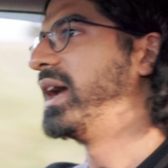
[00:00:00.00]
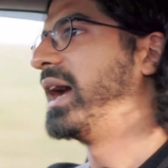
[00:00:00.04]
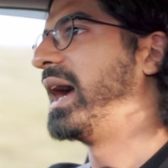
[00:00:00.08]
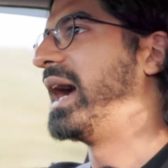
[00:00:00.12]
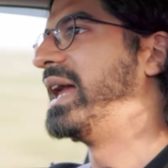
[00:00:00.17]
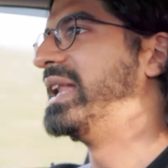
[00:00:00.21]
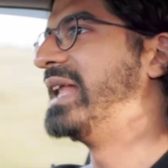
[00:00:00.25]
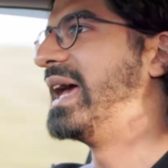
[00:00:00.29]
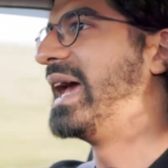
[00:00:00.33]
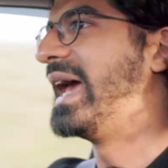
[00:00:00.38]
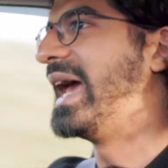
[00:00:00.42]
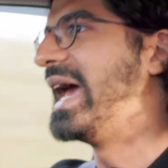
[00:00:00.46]

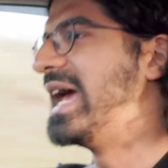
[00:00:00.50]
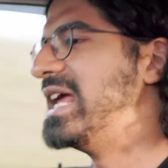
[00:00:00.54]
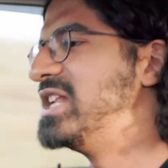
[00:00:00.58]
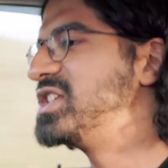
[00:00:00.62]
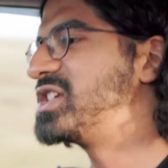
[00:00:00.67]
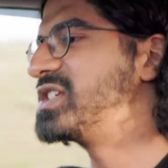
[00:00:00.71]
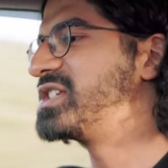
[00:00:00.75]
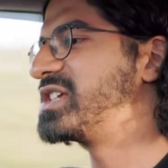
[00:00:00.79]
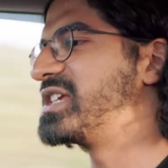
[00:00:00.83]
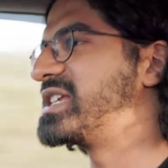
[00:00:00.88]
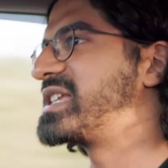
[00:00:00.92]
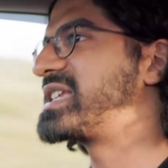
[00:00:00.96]
And the
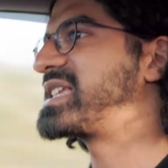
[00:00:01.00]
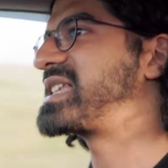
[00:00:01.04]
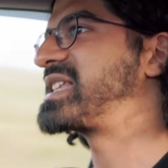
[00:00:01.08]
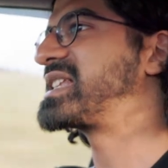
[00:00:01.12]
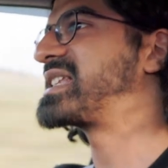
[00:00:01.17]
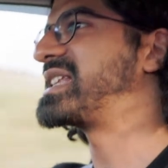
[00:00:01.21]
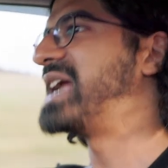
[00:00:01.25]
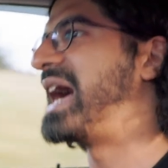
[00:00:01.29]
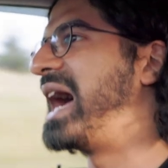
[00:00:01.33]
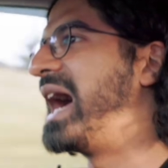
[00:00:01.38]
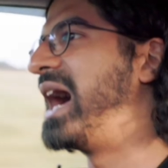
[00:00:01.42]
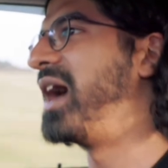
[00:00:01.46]
engine just
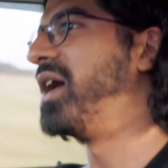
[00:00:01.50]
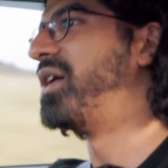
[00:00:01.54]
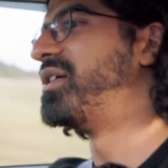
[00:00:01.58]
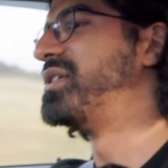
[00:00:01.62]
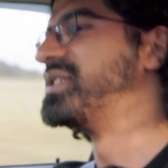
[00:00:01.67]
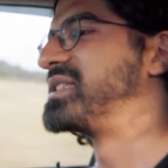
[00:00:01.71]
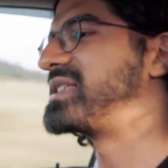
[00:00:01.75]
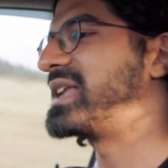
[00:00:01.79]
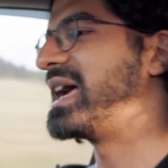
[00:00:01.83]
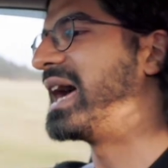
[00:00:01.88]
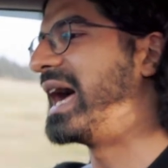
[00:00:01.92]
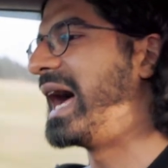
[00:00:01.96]

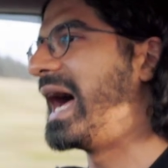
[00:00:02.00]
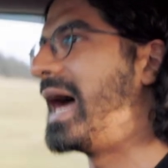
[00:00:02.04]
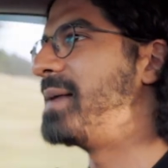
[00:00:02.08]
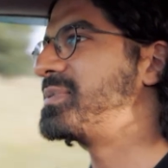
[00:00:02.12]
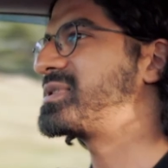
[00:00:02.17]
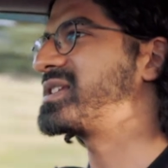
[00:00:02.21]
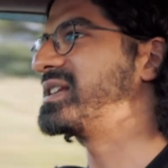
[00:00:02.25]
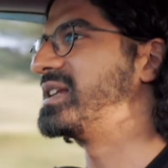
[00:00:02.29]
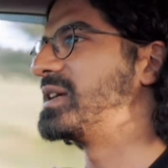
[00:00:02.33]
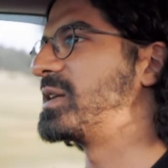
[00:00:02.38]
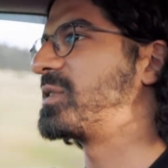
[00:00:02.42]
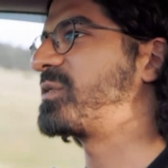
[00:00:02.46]
sounds
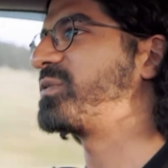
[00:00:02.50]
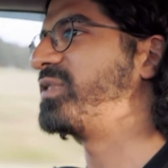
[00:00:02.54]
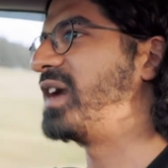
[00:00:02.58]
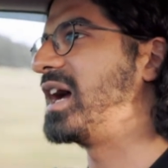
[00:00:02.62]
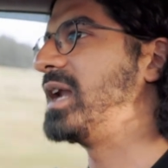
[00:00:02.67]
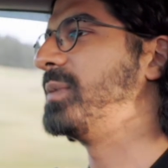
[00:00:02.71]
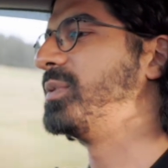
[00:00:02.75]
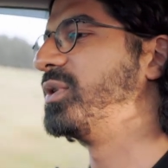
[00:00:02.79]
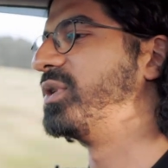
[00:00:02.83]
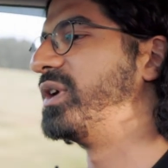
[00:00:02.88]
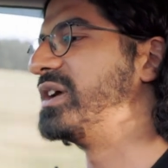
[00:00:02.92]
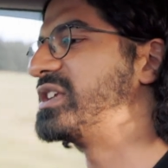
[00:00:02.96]
absolutely
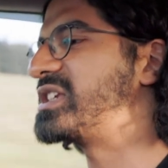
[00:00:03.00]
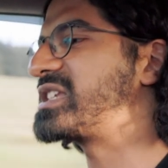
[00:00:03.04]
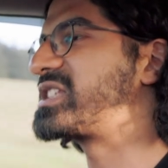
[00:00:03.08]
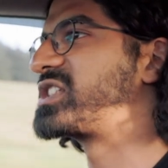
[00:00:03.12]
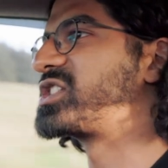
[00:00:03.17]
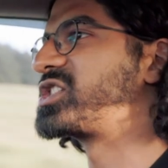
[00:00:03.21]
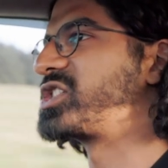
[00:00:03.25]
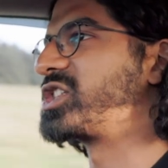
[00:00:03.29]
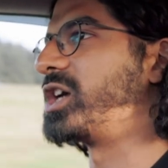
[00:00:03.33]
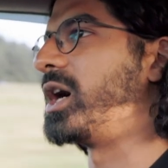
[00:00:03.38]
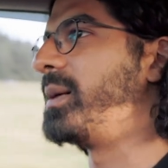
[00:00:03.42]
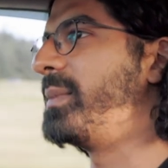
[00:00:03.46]
incredible. It just
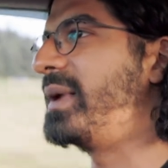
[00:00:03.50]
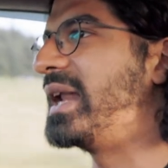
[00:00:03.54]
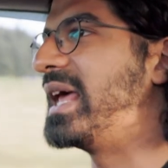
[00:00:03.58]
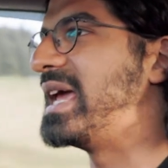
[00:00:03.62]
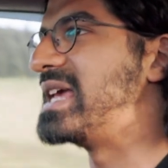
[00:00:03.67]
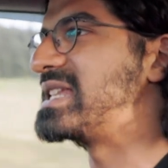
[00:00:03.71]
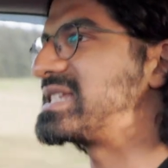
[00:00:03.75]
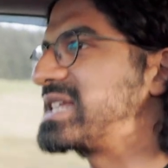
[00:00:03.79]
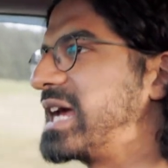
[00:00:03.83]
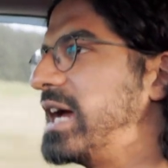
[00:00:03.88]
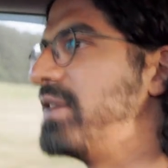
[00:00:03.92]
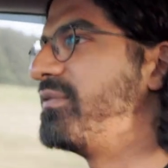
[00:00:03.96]

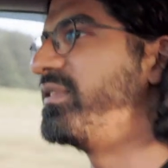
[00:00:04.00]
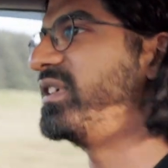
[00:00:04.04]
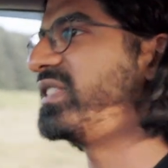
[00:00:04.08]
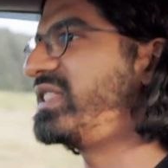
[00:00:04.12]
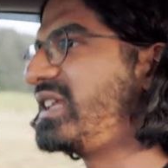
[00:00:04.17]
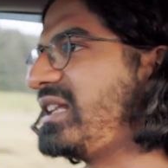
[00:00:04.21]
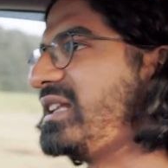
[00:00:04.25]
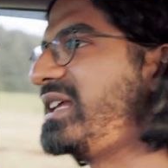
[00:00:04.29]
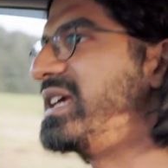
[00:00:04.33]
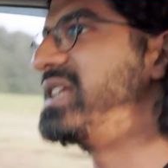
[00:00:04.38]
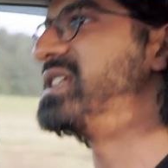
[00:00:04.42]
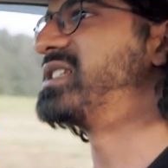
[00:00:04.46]
dominates
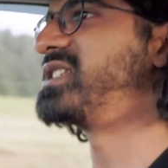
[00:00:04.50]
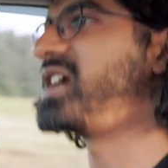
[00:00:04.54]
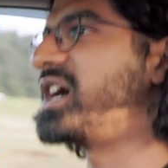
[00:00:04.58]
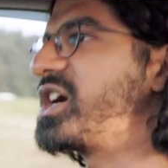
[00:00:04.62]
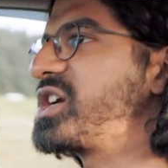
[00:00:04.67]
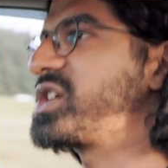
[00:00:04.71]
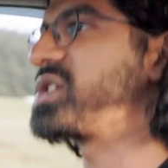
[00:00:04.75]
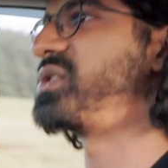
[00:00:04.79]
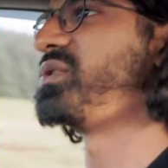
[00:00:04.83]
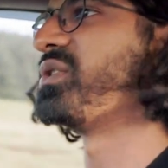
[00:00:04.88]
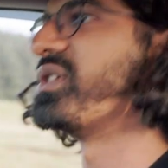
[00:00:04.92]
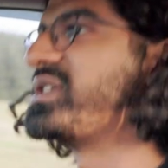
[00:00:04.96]
everything. The
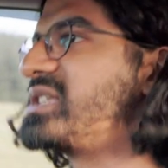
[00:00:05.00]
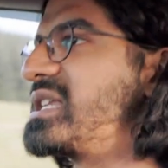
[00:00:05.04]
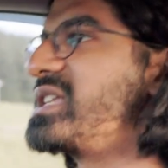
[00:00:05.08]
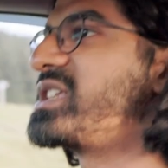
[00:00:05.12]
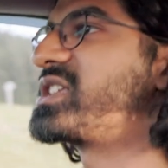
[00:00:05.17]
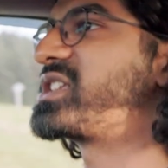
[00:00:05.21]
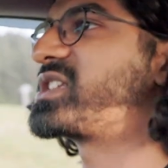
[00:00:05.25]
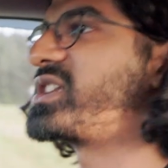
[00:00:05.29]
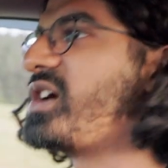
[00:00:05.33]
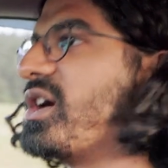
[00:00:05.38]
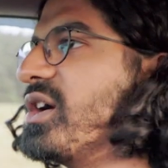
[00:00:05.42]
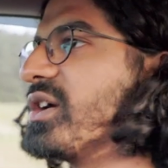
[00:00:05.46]
induction noise is
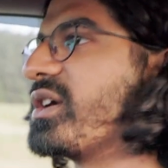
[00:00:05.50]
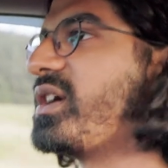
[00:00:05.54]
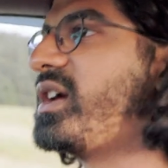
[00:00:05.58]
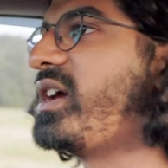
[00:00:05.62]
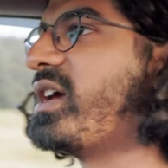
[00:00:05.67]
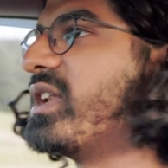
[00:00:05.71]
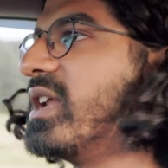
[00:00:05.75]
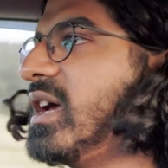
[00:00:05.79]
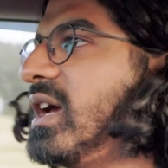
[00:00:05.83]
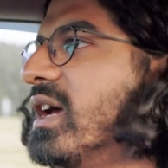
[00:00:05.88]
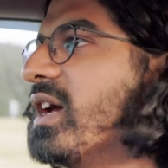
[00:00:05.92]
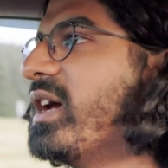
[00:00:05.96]
so
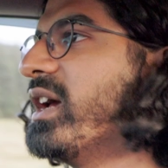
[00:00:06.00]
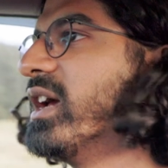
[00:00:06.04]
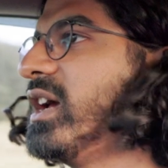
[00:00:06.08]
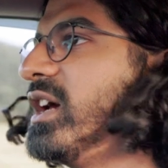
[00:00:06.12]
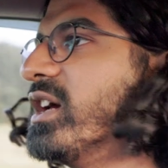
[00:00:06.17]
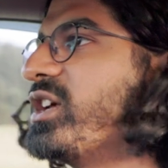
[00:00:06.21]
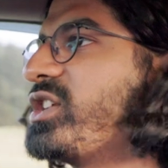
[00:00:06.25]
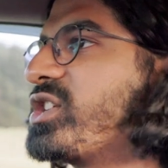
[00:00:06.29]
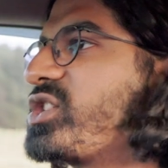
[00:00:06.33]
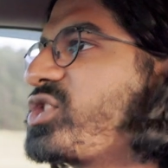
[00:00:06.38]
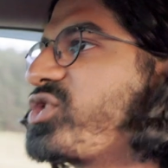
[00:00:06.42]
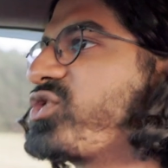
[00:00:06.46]
good.
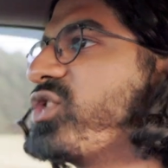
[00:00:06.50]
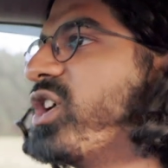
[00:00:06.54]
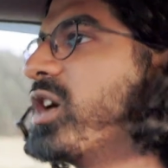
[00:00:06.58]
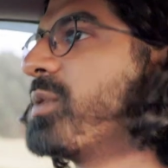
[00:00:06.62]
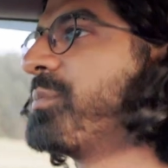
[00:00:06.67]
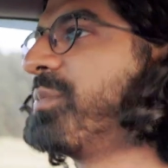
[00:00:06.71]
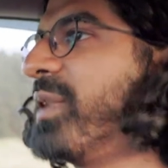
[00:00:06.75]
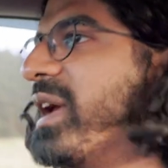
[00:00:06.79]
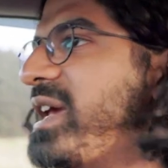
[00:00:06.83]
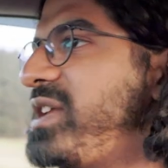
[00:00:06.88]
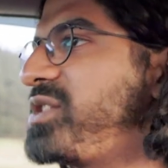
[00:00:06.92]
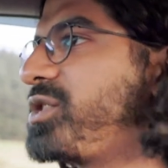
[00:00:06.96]

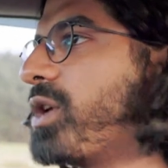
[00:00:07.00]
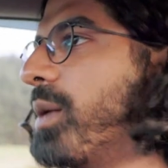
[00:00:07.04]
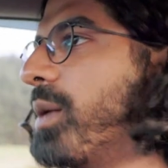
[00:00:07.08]
Strong brakes,